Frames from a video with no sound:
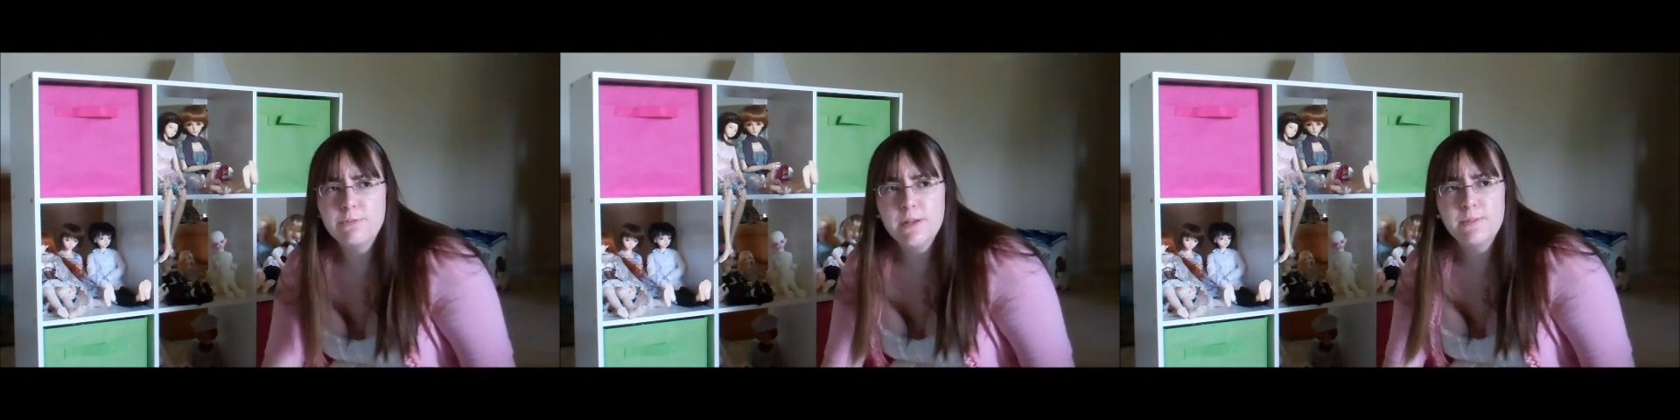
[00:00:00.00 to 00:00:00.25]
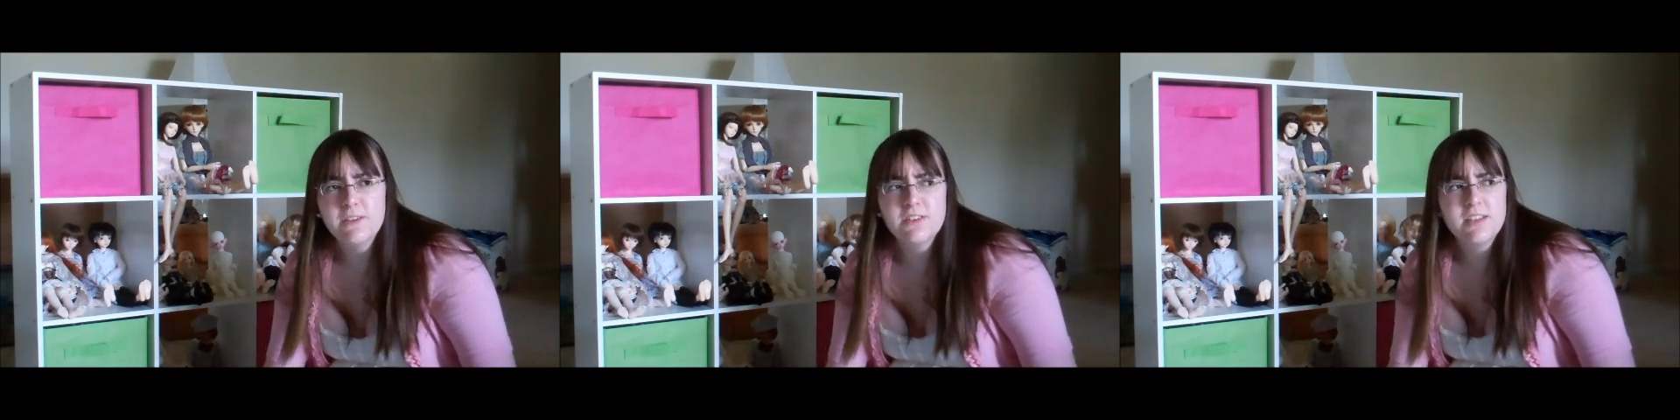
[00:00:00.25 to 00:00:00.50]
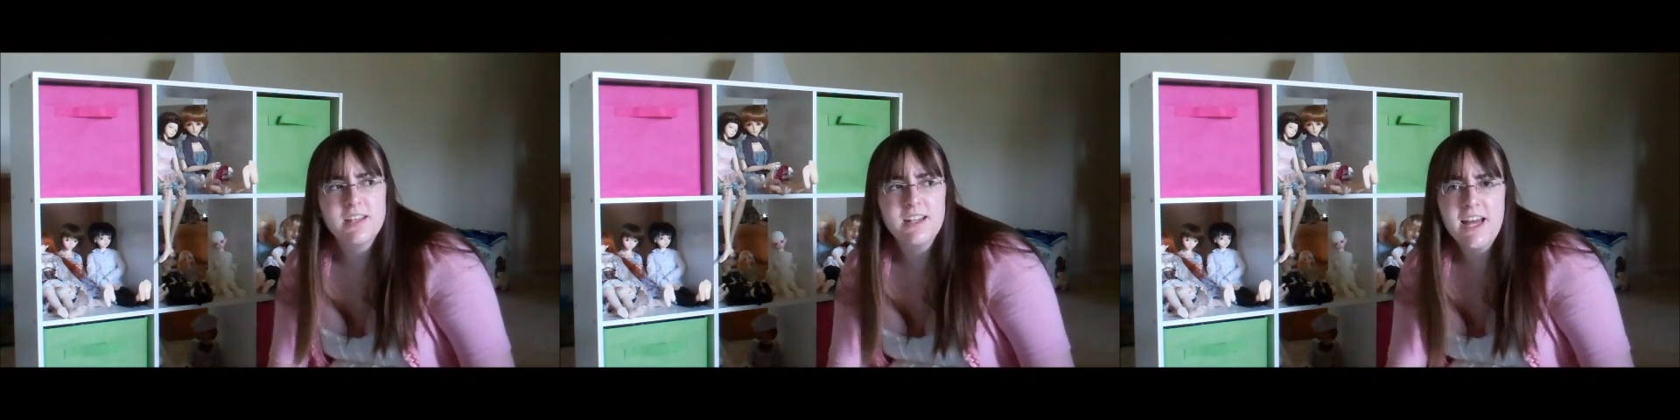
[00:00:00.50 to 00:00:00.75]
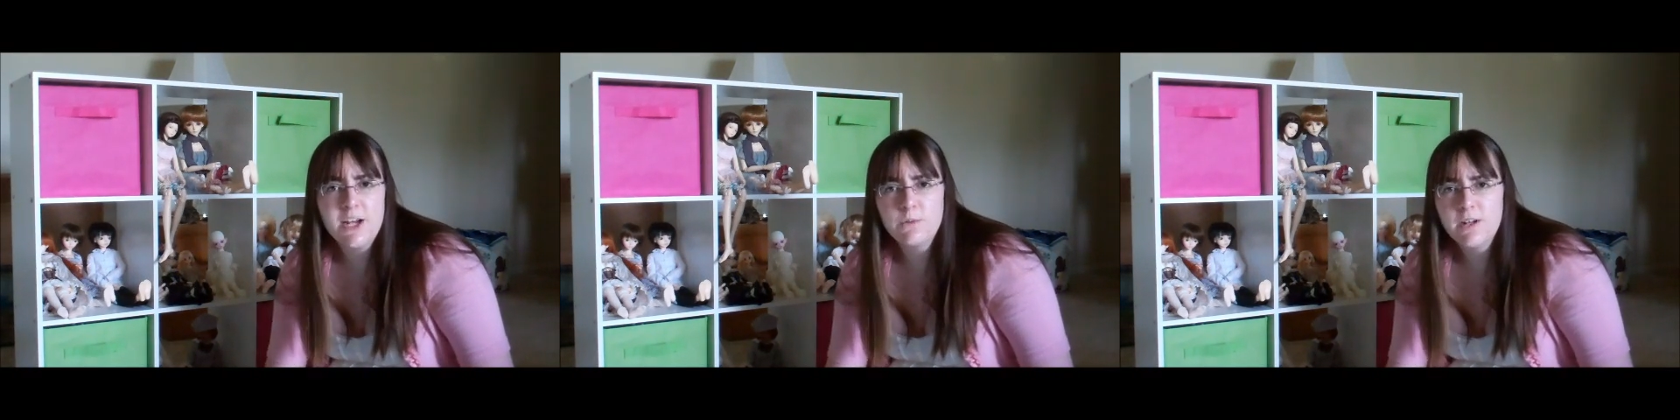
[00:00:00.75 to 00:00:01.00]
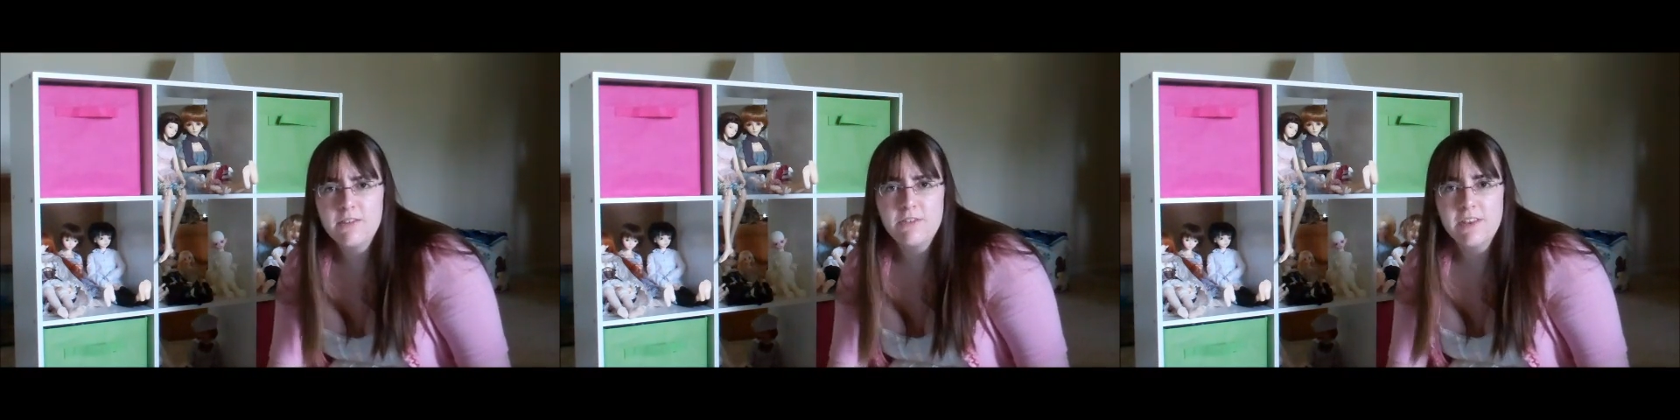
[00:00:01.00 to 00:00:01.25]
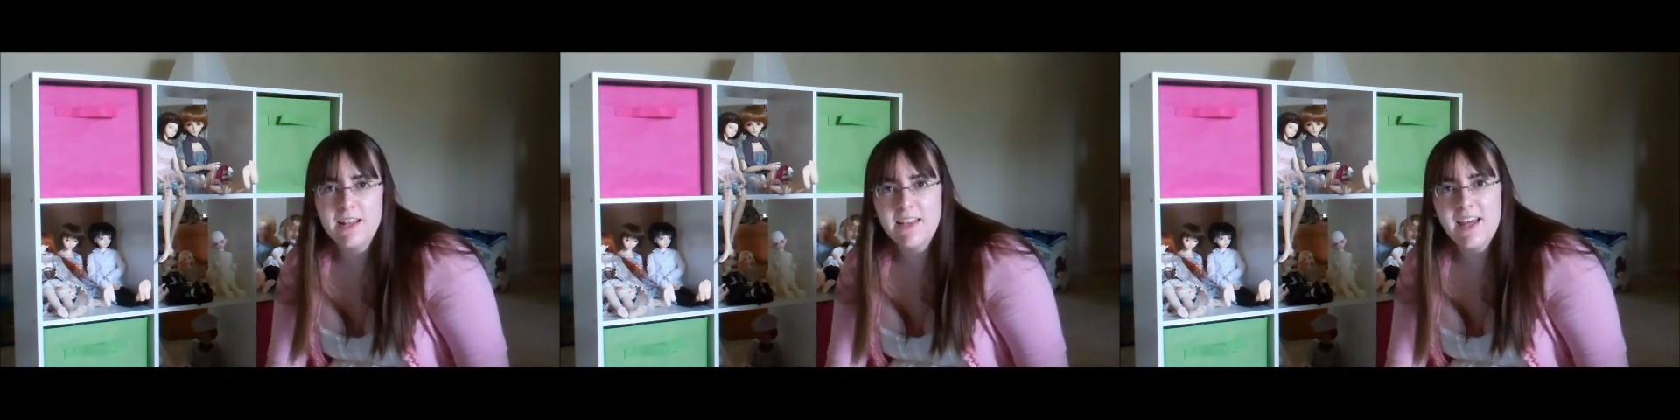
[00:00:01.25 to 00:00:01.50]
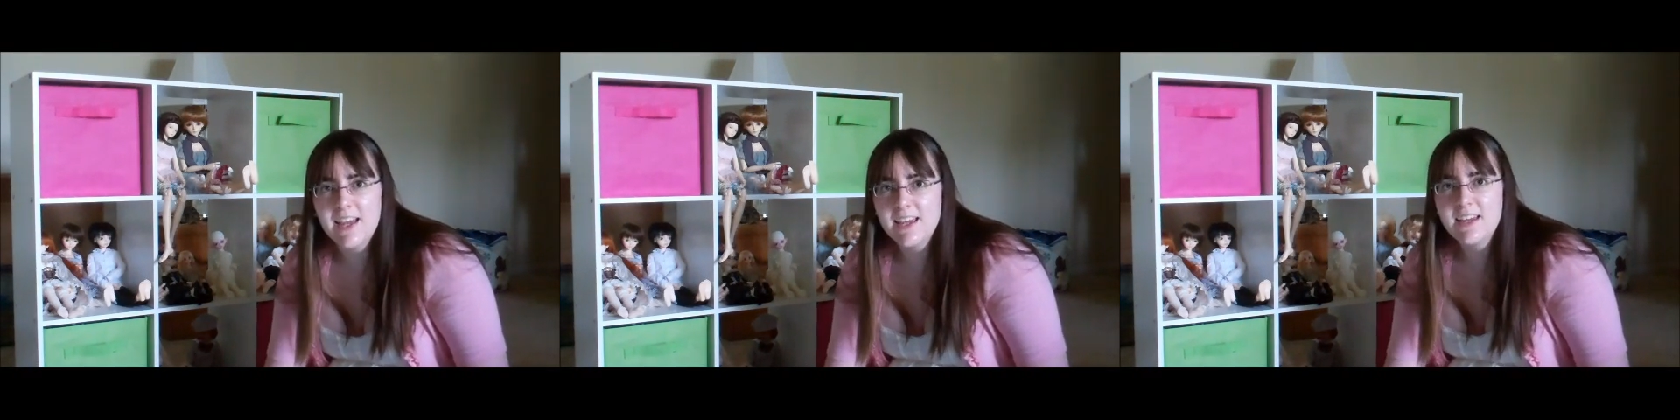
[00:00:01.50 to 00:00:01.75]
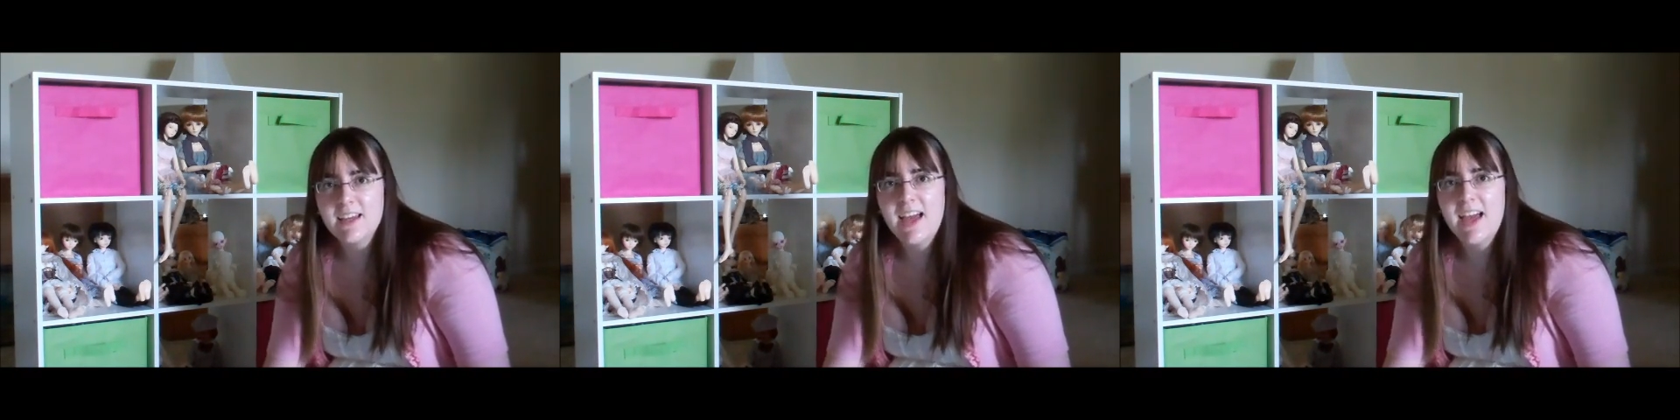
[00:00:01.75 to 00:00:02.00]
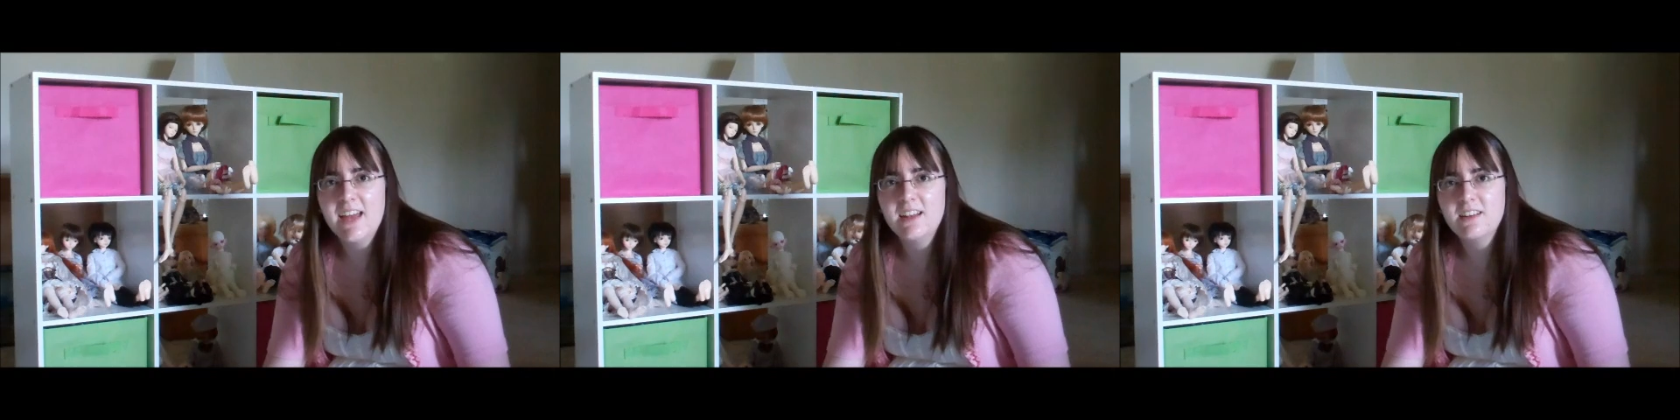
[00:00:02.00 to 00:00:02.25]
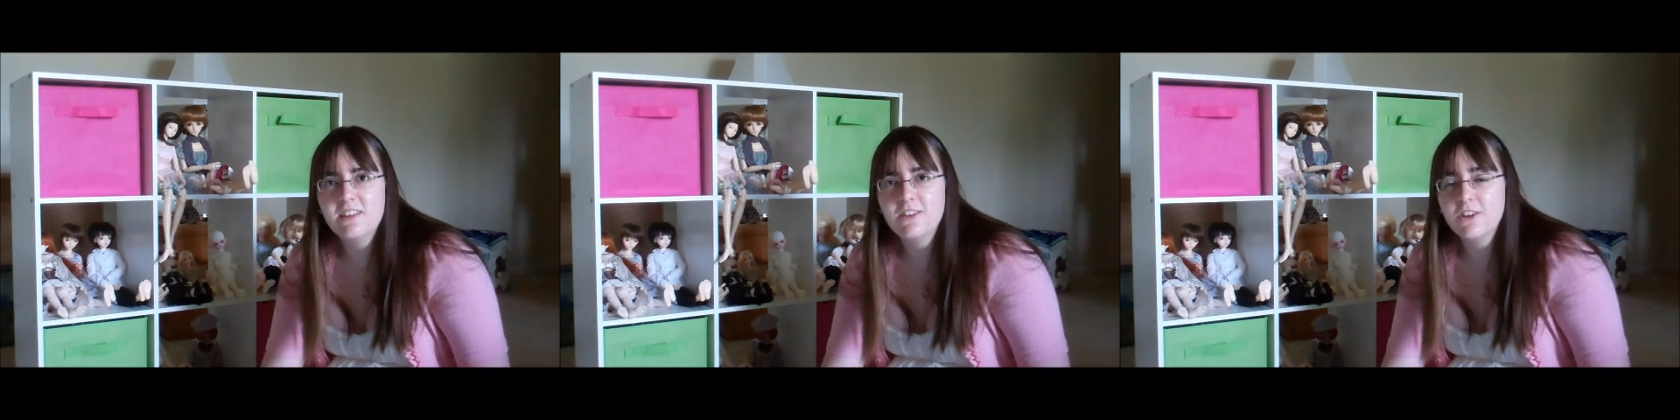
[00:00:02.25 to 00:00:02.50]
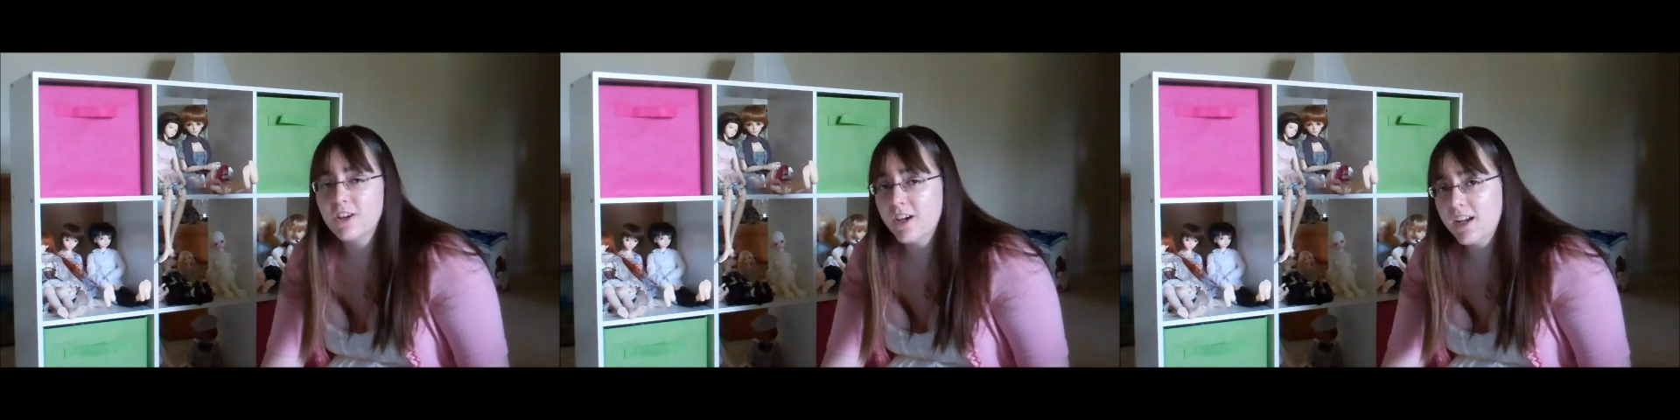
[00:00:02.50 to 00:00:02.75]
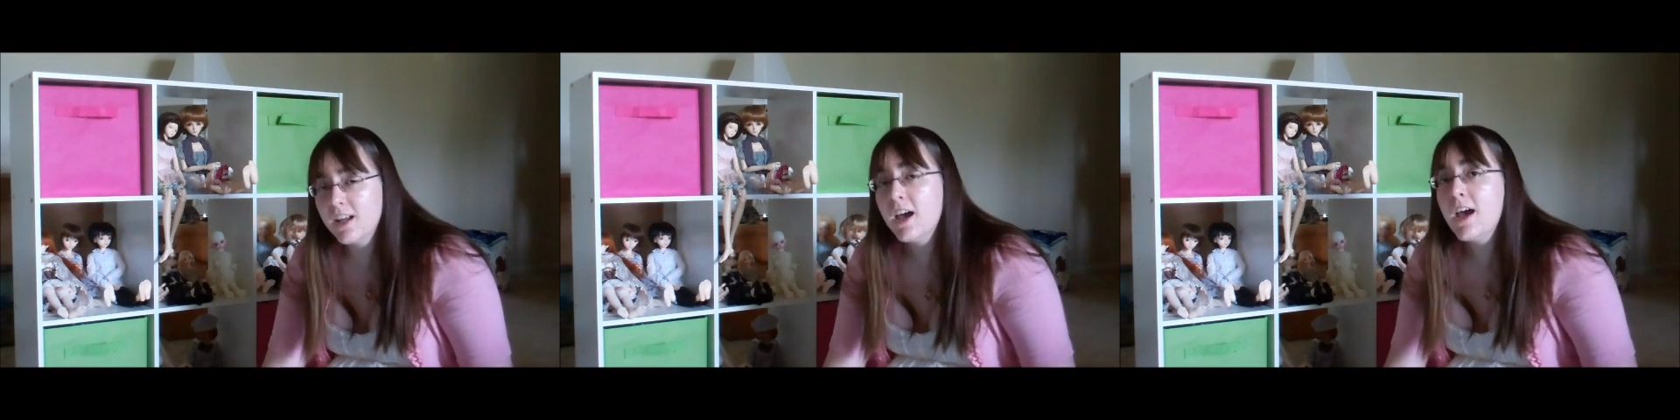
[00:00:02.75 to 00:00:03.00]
people just collect whatever they like and they're good.